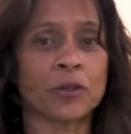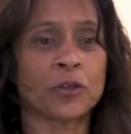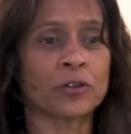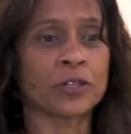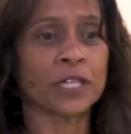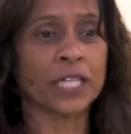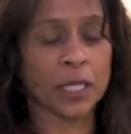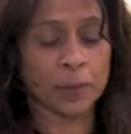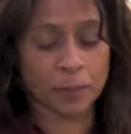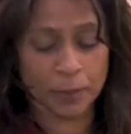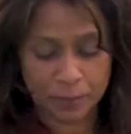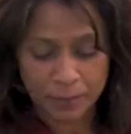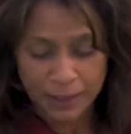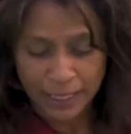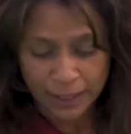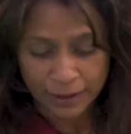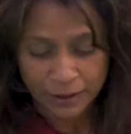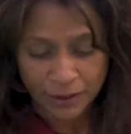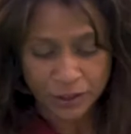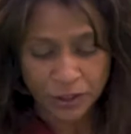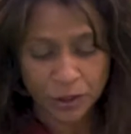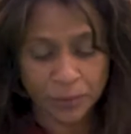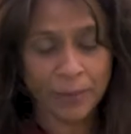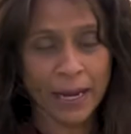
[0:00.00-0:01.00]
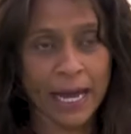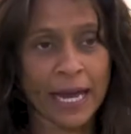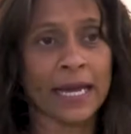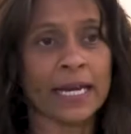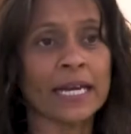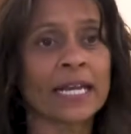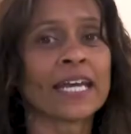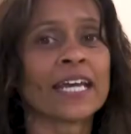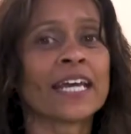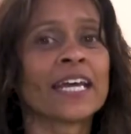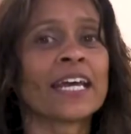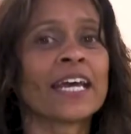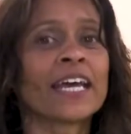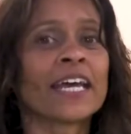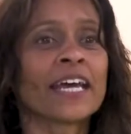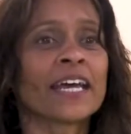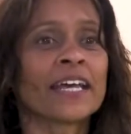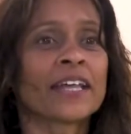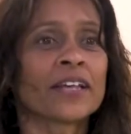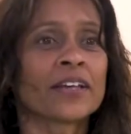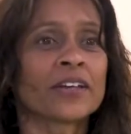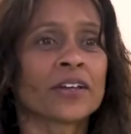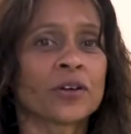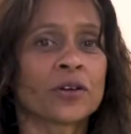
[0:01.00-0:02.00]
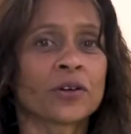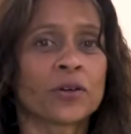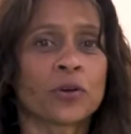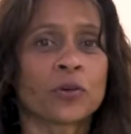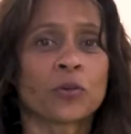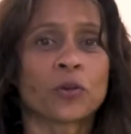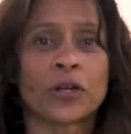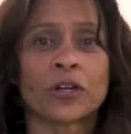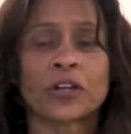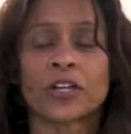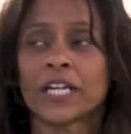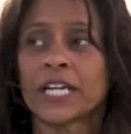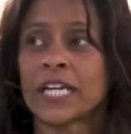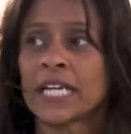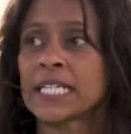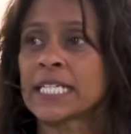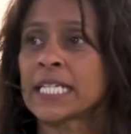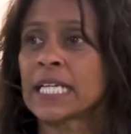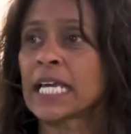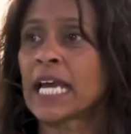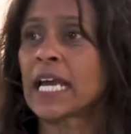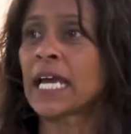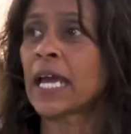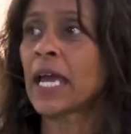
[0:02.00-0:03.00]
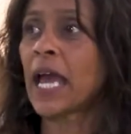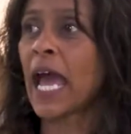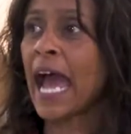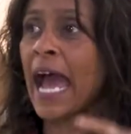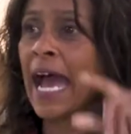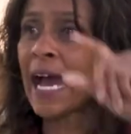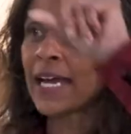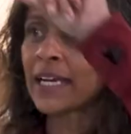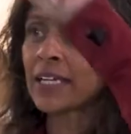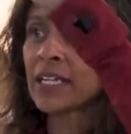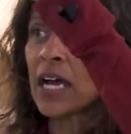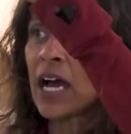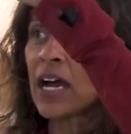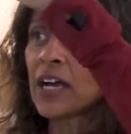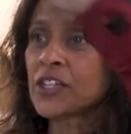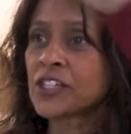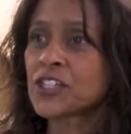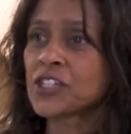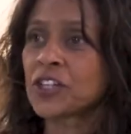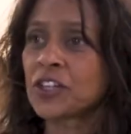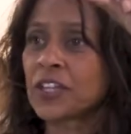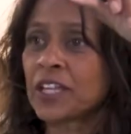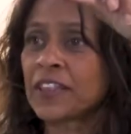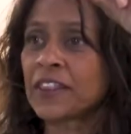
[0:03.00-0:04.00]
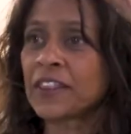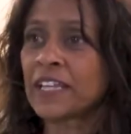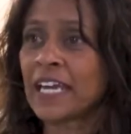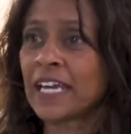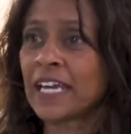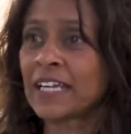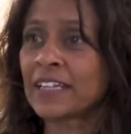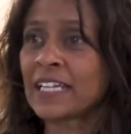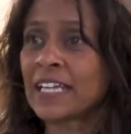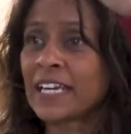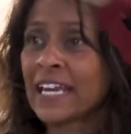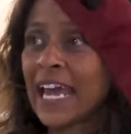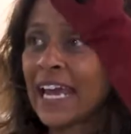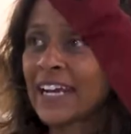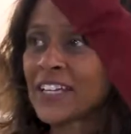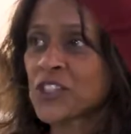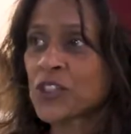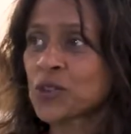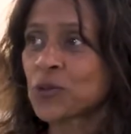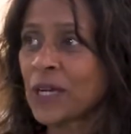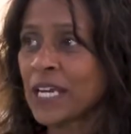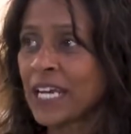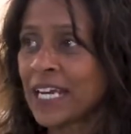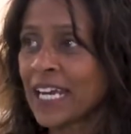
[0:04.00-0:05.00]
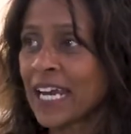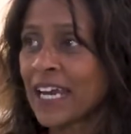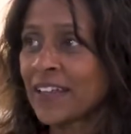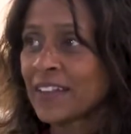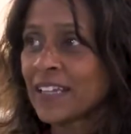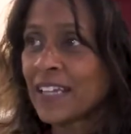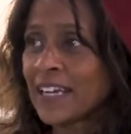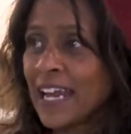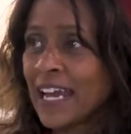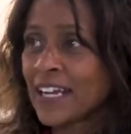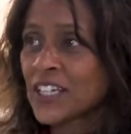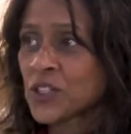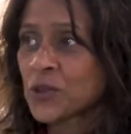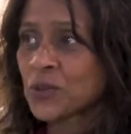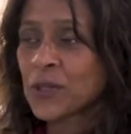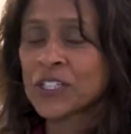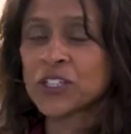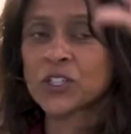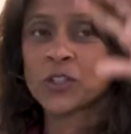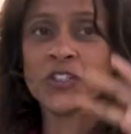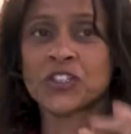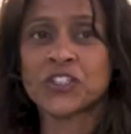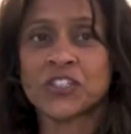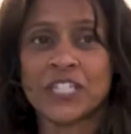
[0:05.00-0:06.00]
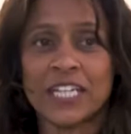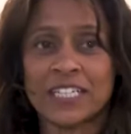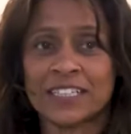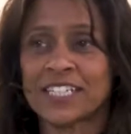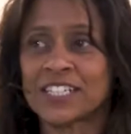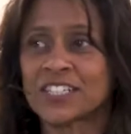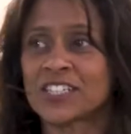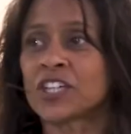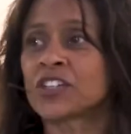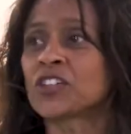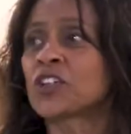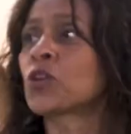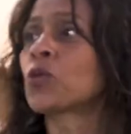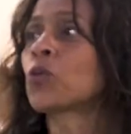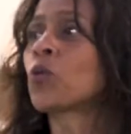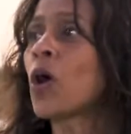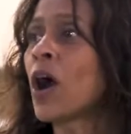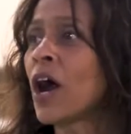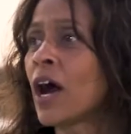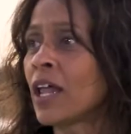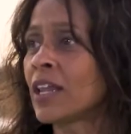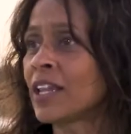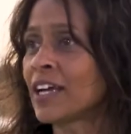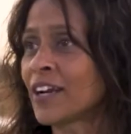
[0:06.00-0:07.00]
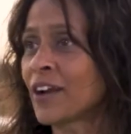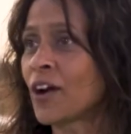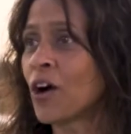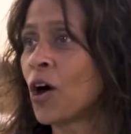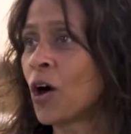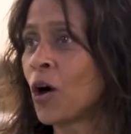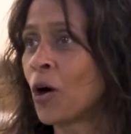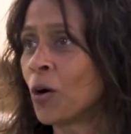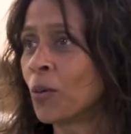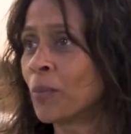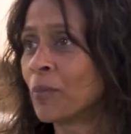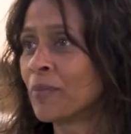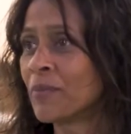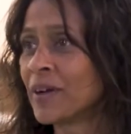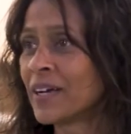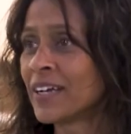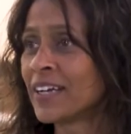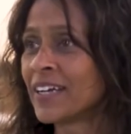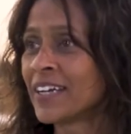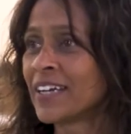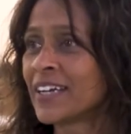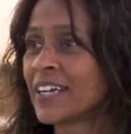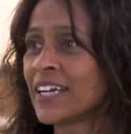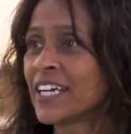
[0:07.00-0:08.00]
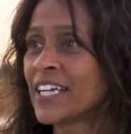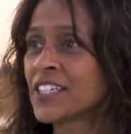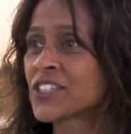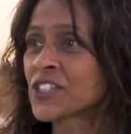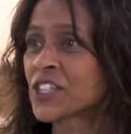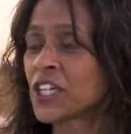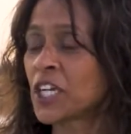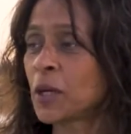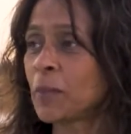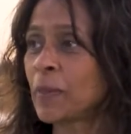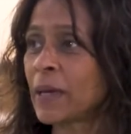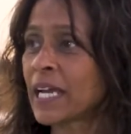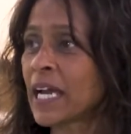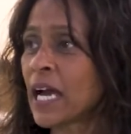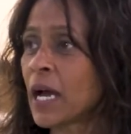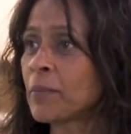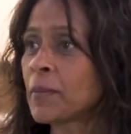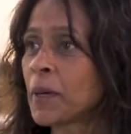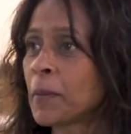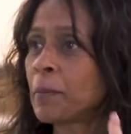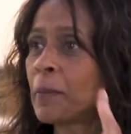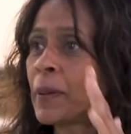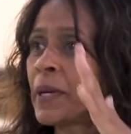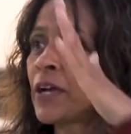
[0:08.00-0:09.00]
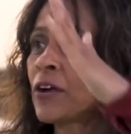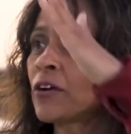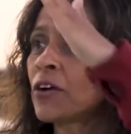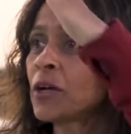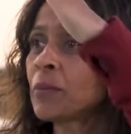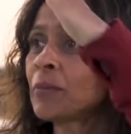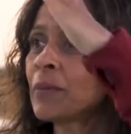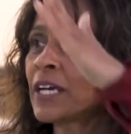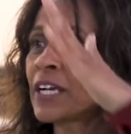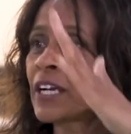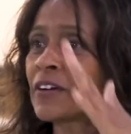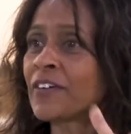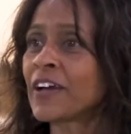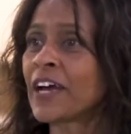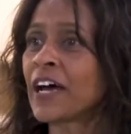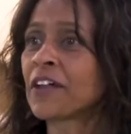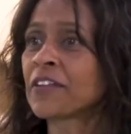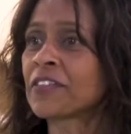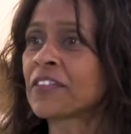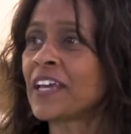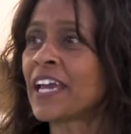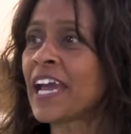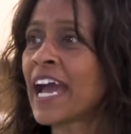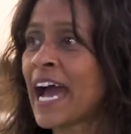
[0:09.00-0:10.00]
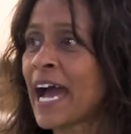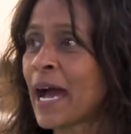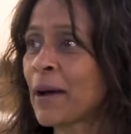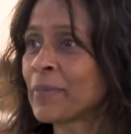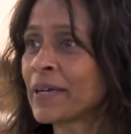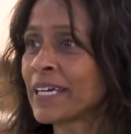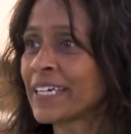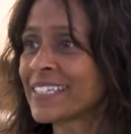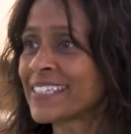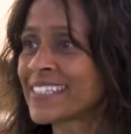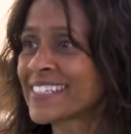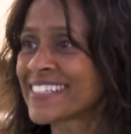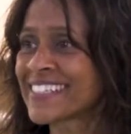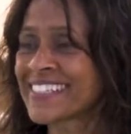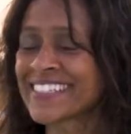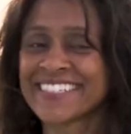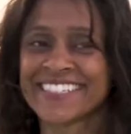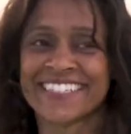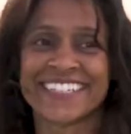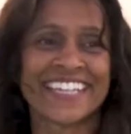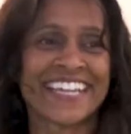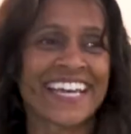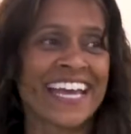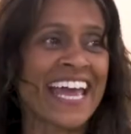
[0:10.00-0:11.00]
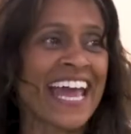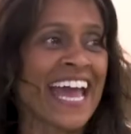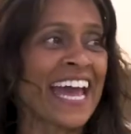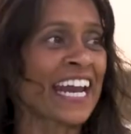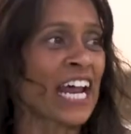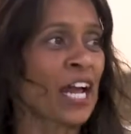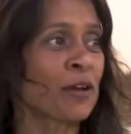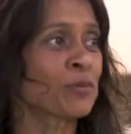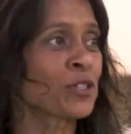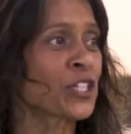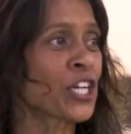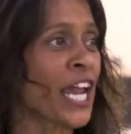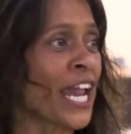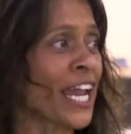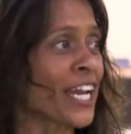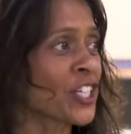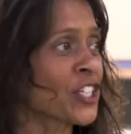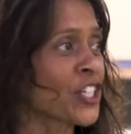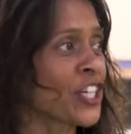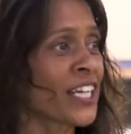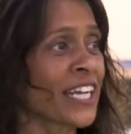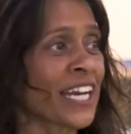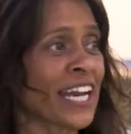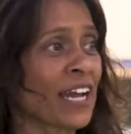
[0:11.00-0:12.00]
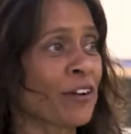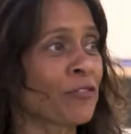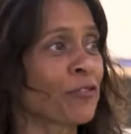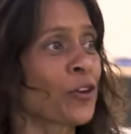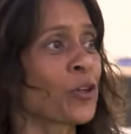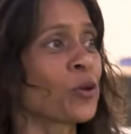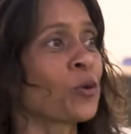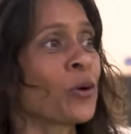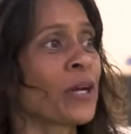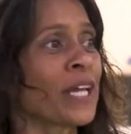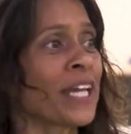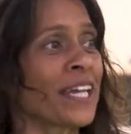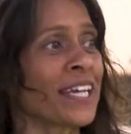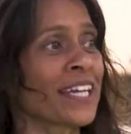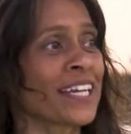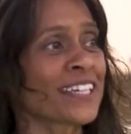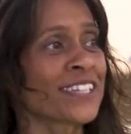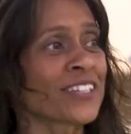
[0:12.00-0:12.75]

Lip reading: You can keep them down on your mat. We're going to add to the thing the next week and the next week. So stick this on your wall at home. It's going to become a pyramid of healthy habits. And I'm changing it every week.